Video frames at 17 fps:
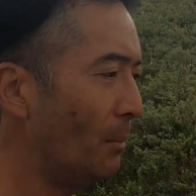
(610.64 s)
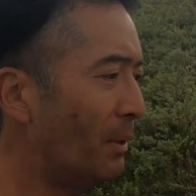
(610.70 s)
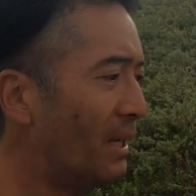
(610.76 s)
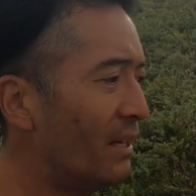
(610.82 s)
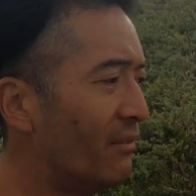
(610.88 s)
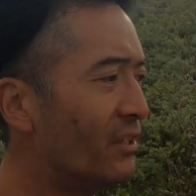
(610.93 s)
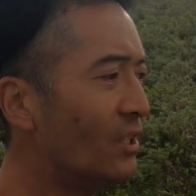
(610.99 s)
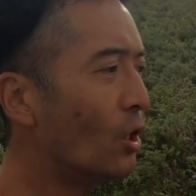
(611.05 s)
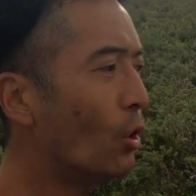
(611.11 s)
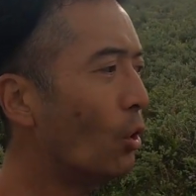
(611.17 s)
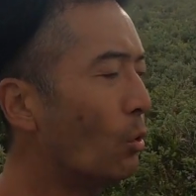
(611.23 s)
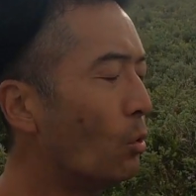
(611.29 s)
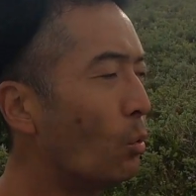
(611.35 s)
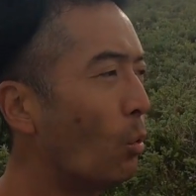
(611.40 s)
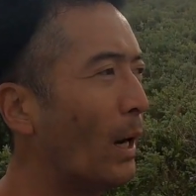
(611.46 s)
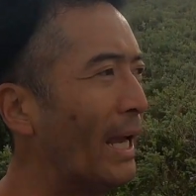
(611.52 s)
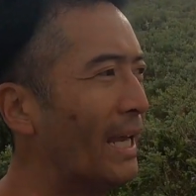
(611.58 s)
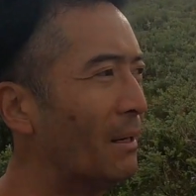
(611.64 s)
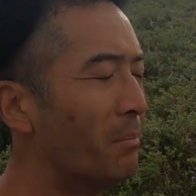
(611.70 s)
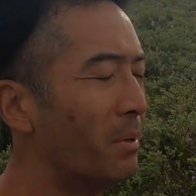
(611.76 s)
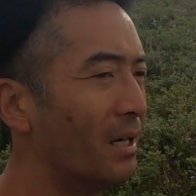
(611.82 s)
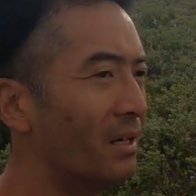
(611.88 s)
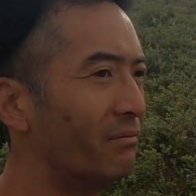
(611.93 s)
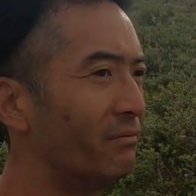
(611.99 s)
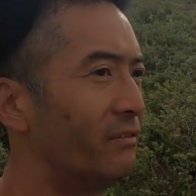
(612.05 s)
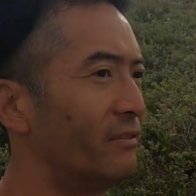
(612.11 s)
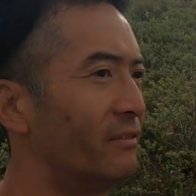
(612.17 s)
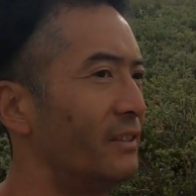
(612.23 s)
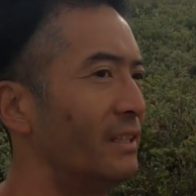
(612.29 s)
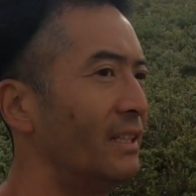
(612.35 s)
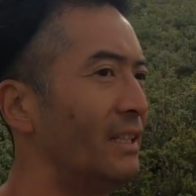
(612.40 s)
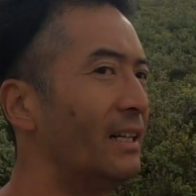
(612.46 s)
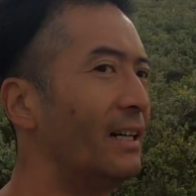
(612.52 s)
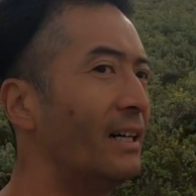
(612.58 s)
But if you go way above
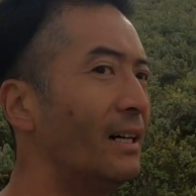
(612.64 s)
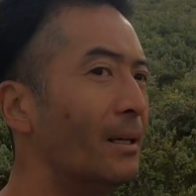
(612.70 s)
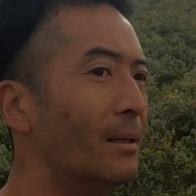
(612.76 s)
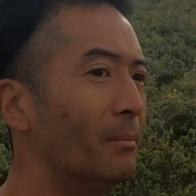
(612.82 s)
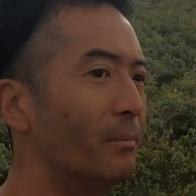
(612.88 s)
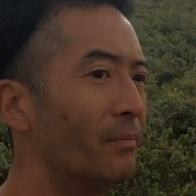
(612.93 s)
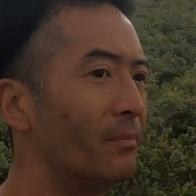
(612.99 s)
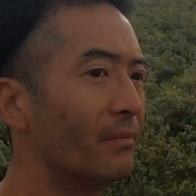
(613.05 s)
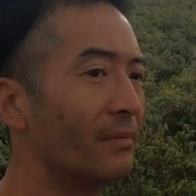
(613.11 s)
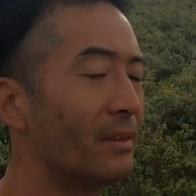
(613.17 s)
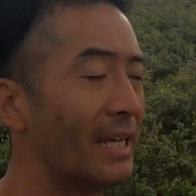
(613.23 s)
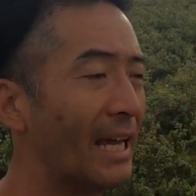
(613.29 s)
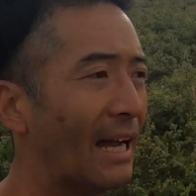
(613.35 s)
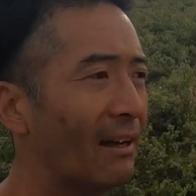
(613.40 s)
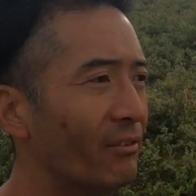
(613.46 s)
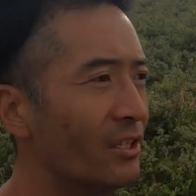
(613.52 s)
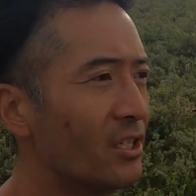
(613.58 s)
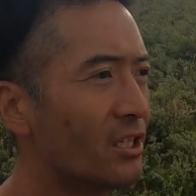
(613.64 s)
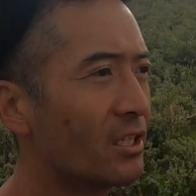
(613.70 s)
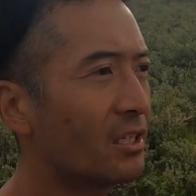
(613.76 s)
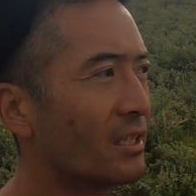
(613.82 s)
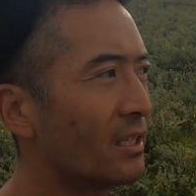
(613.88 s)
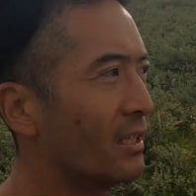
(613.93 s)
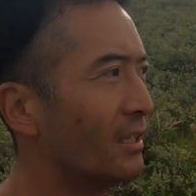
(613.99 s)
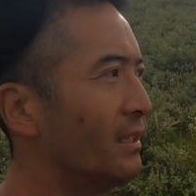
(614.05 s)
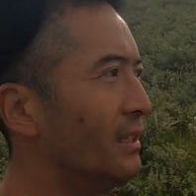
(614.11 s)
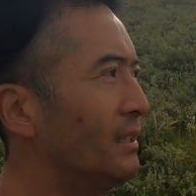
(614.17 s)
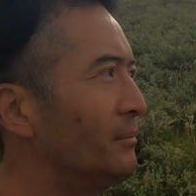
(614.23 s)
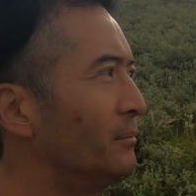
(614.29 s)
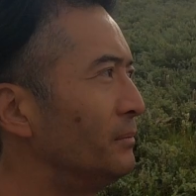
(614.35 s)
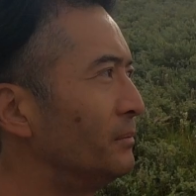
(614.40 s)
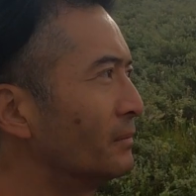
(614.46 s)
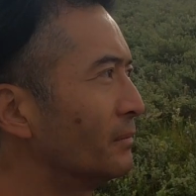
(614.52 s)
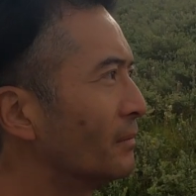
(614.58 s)
the average,
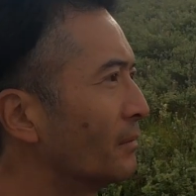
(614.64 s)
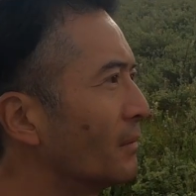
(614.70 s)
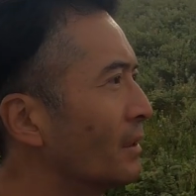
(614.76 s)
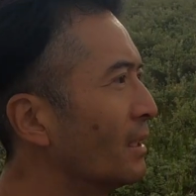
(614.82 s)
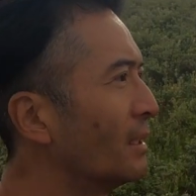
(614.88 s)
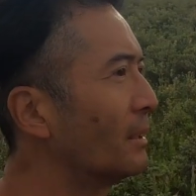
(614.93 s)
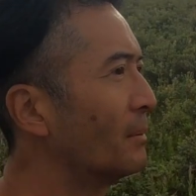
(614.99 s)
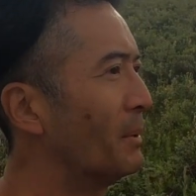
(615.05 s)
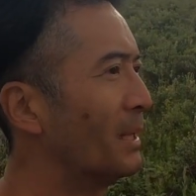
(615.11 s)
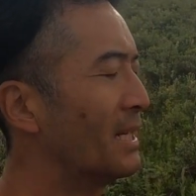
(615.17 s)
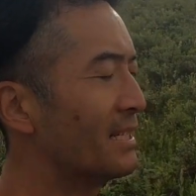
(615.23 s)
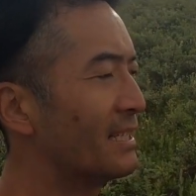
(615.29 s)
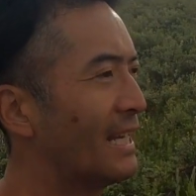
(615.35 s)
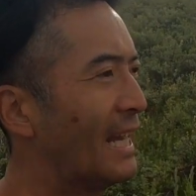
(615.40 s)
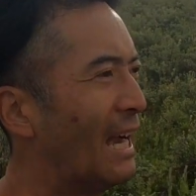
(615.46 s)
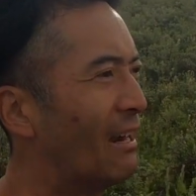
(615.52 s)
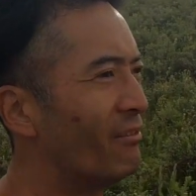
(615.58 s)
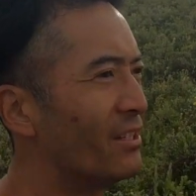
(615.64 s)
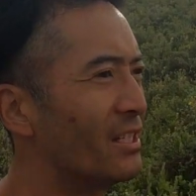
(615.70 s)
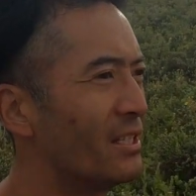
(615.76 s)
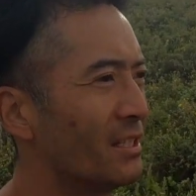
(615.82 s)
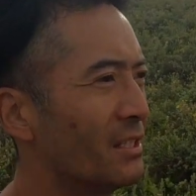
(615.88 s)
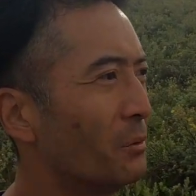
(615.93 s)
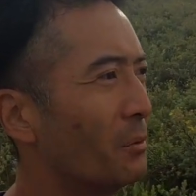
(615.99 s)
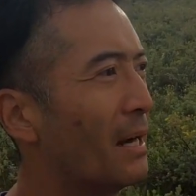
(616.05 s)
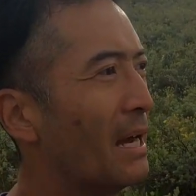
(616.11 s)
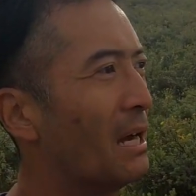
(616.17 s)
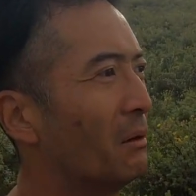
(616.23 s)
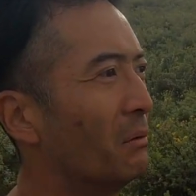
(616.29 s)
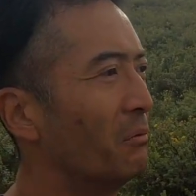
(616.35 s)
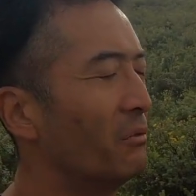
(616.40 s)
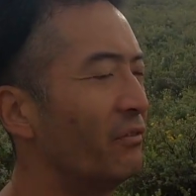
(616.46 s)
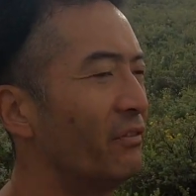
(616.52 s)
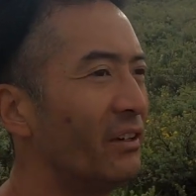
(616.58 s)
because the average is
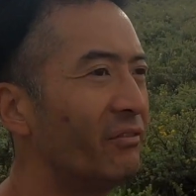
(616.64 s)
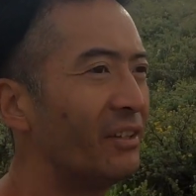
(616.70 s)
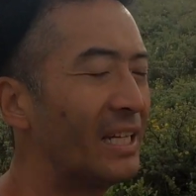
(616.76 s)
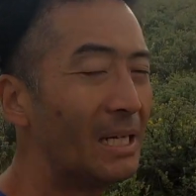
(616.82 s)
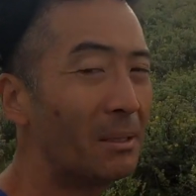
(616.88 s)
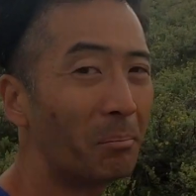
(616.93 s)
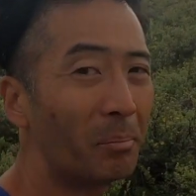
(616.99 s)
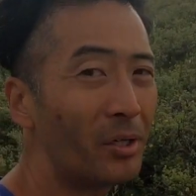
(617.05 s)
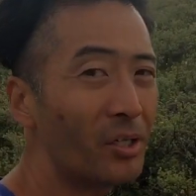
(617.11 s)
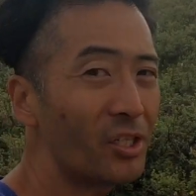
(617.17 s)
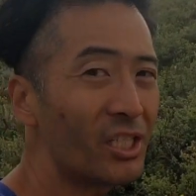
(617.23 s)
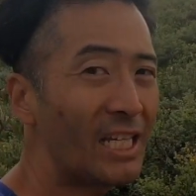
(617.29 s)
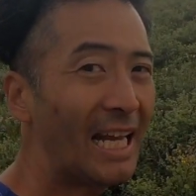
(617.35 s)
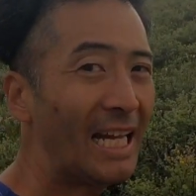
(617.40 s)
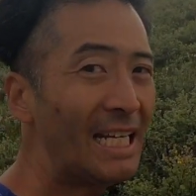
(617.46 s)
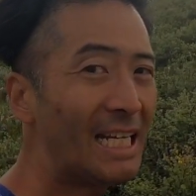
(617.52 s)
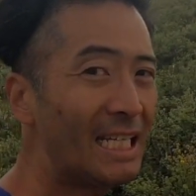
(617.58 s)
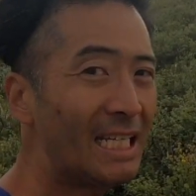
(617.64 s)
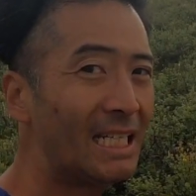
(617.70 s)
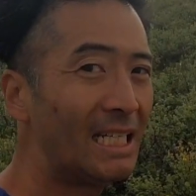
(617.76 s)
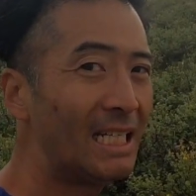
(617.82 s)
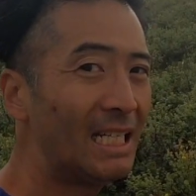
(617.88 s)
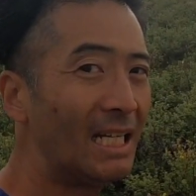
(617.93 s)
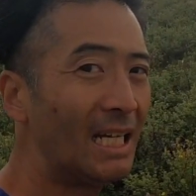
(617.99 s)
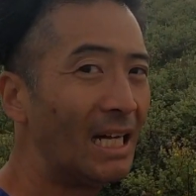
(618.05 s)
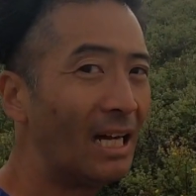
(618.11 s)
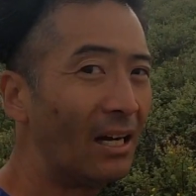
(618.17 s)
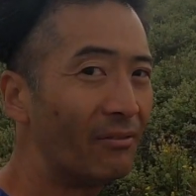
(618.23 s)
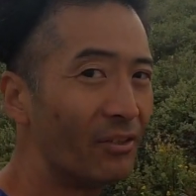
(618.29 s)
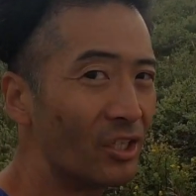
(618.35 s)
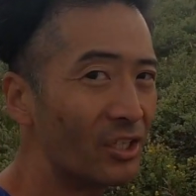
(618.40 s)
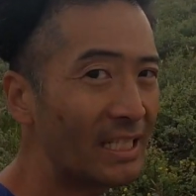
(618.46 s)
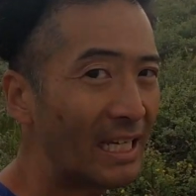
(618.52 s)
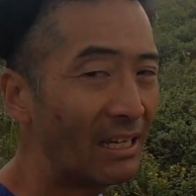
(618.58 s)
around 15%
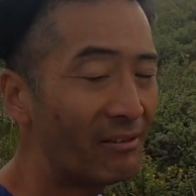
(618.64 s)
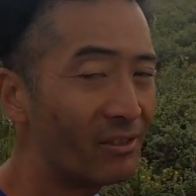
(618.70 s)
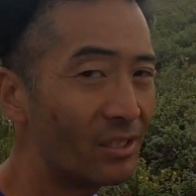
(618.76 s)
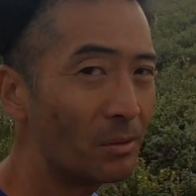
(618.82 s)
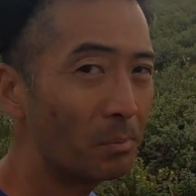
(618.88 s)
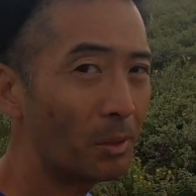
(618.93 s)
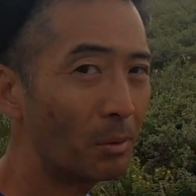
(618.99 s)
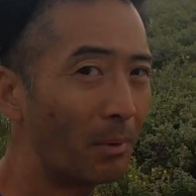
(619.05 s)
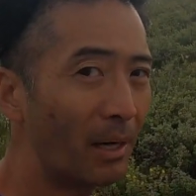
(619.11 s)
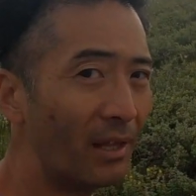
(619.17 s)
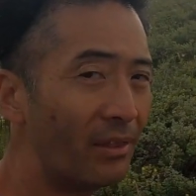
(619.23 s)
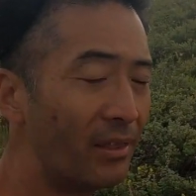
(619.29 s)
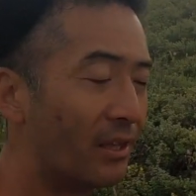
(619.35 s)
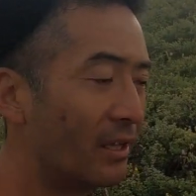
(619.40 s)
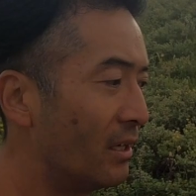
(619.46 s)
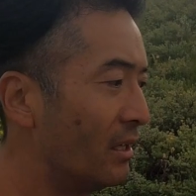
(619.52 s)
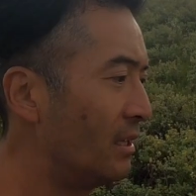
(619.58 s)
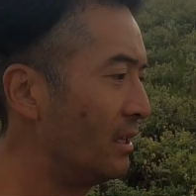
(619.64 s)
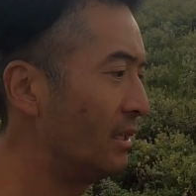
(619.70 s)
of your savings per month,